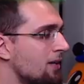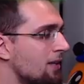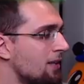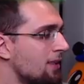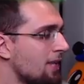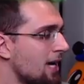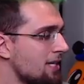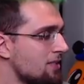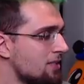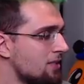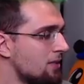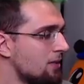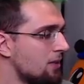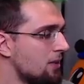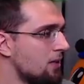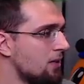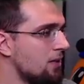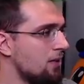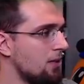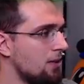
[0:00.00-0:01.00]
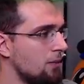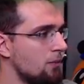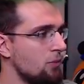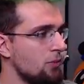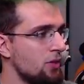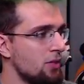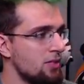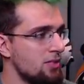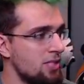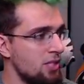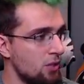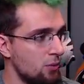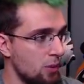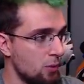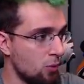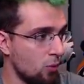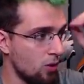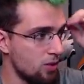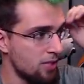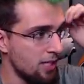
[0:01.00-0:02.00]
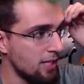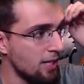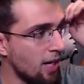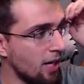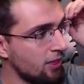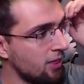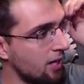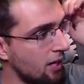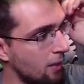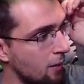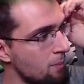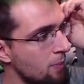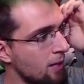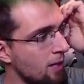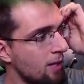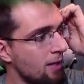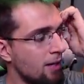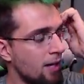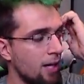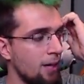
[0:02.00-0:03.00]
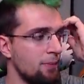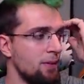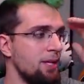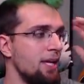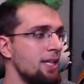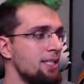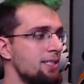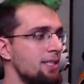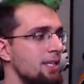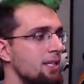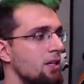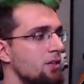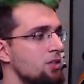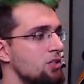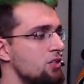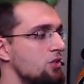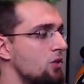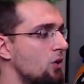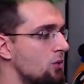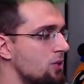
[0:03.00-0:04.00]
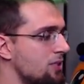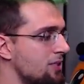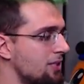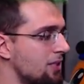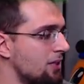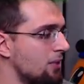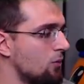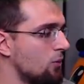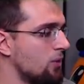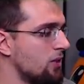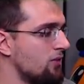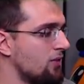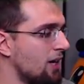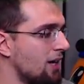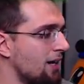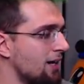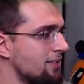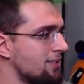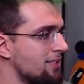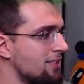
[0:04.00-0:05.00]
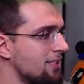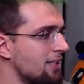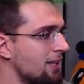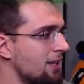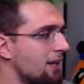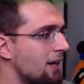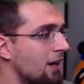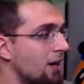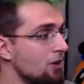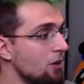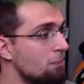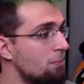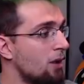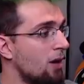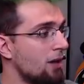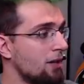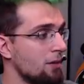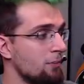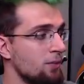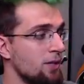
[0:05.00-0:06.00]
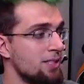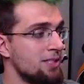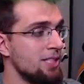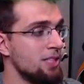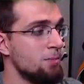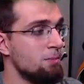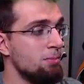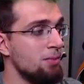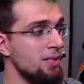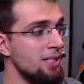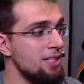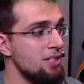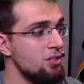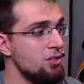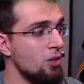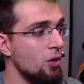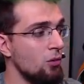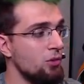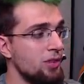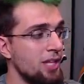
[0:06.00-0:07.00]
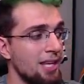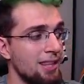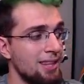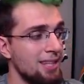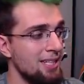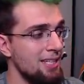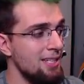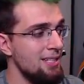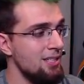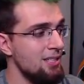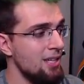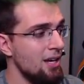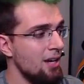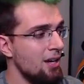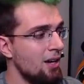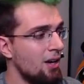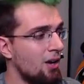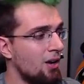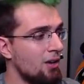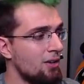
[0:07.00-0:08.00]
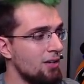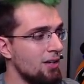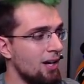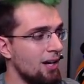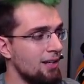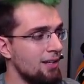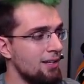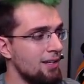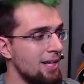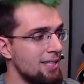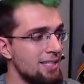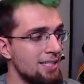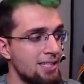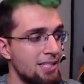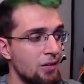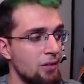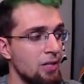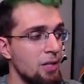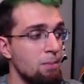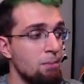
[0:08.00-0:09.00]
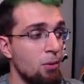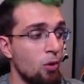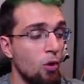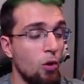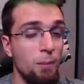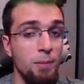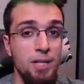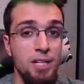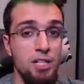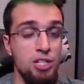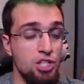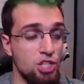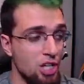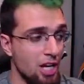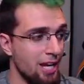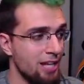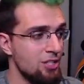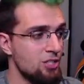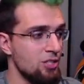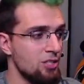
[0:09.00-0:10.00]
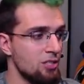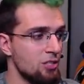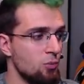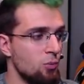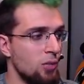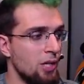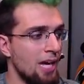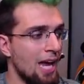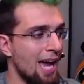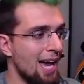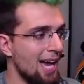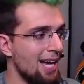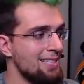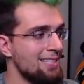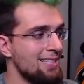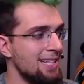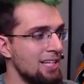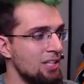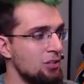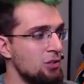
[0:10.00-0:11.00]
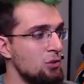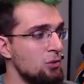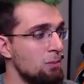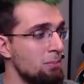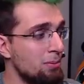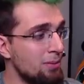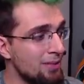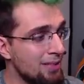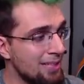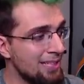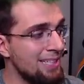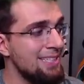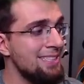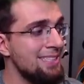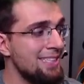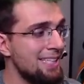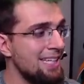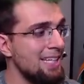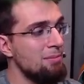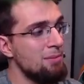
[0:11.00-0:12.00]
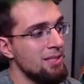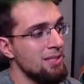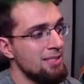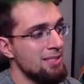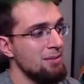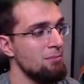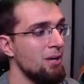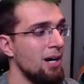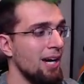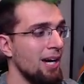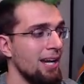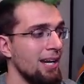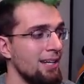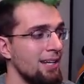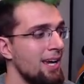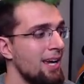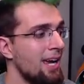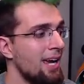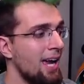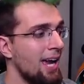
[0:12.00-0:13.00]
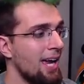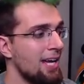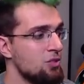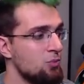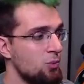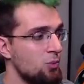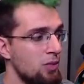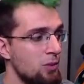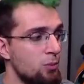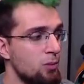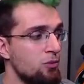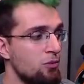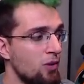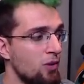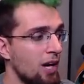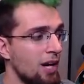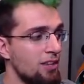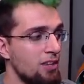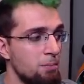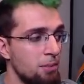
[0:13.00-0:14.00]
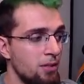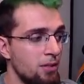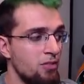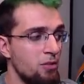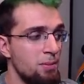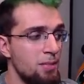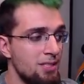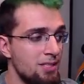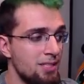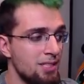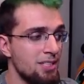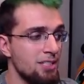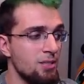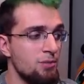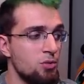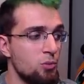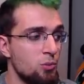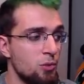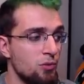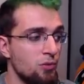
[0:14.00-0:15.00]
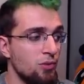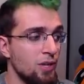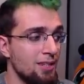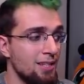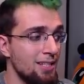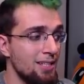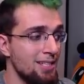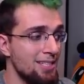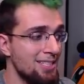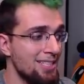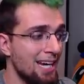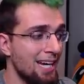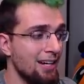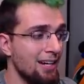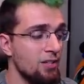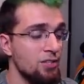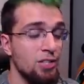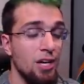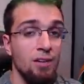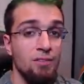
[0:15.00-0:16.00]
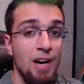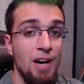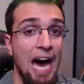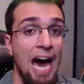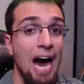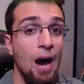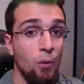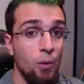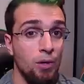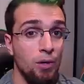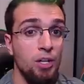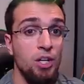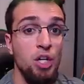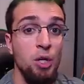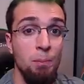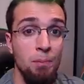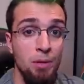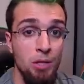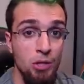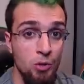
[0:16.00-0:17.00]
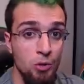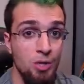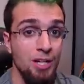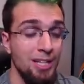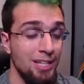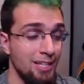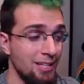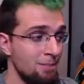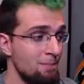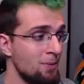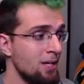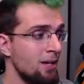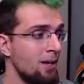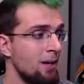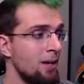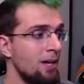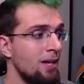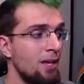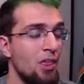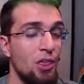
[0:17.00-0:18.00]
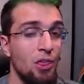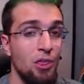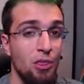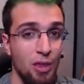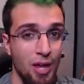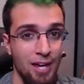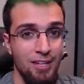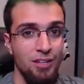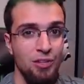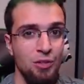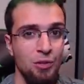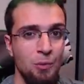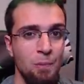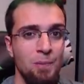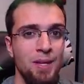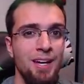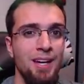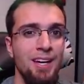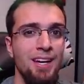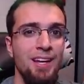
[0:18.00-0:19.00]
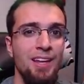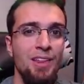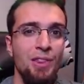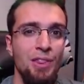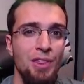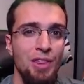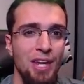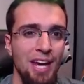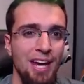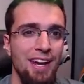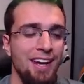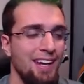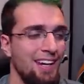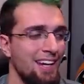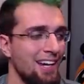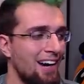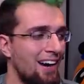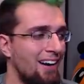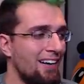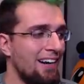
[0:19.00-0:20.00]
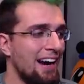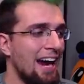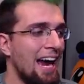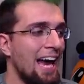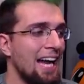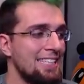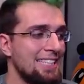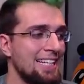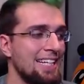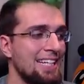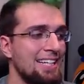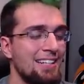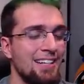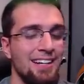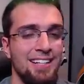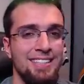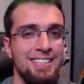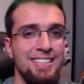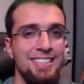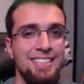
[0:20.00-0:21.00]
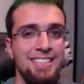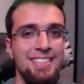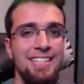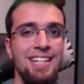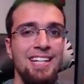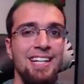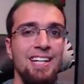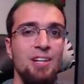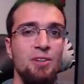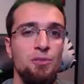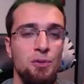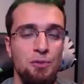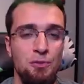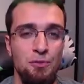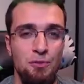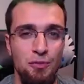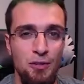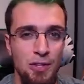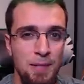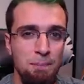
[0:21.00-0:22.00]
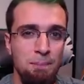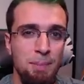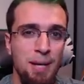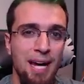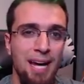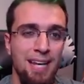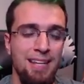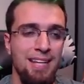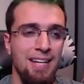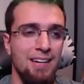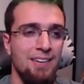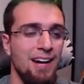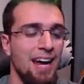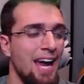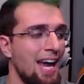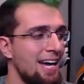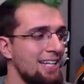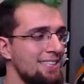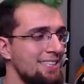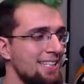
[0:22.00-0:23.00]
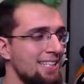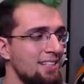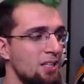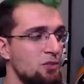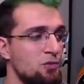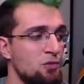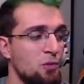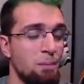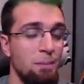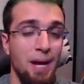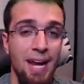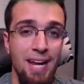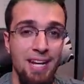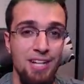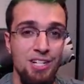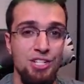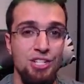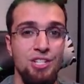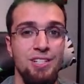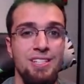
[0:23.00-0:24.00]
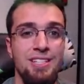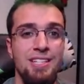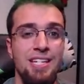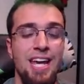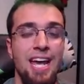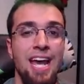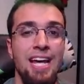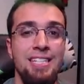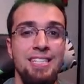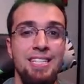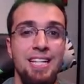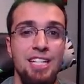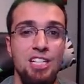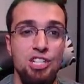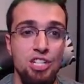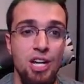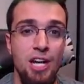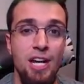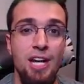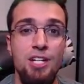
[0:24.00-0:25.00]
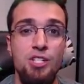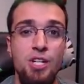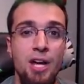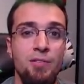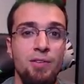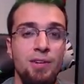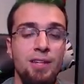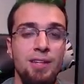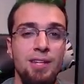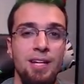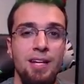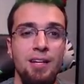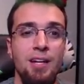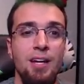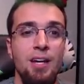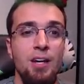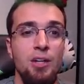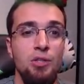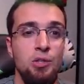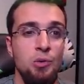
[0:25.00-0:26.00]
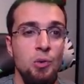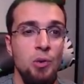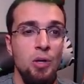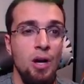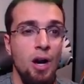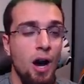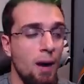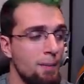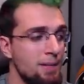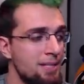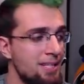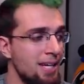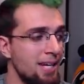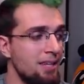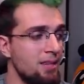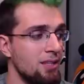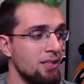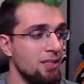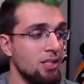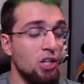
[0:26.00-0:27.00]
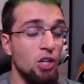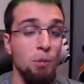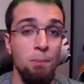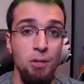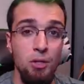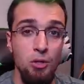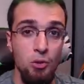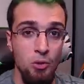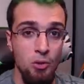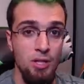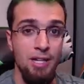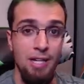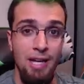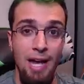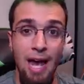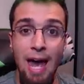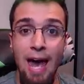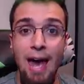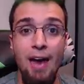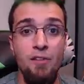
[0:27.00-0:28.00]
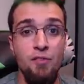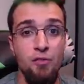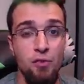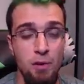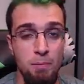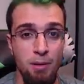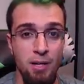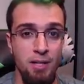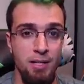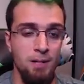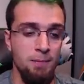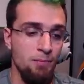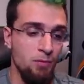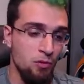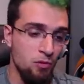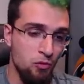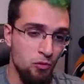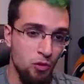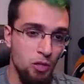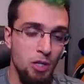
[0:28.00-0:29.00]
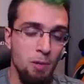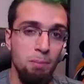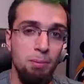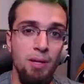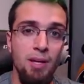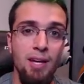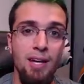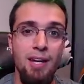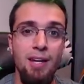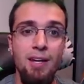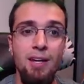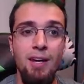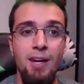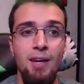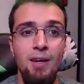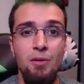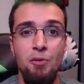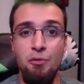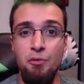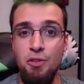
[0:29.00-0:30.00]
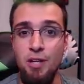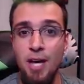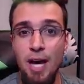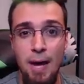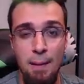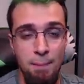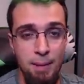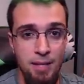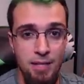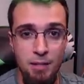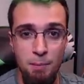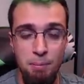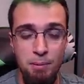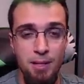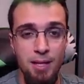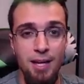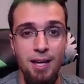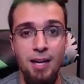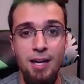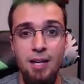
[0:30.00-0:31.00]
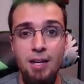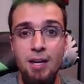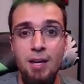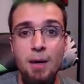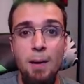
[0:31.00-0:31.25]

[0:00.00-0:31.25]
that's the the the tier rewards they got there. Um, the next thing on this notice here, we got on the bottom. It says, please note that these are not necessarily permanent changes. We ask that you please keep this in mind as we refine the PvP system to reflect the desires of our community. Thank you. They are asking us for feedback. They are asking us for patience as they change everything to accommodate the community, everybody free to play, VIP to play,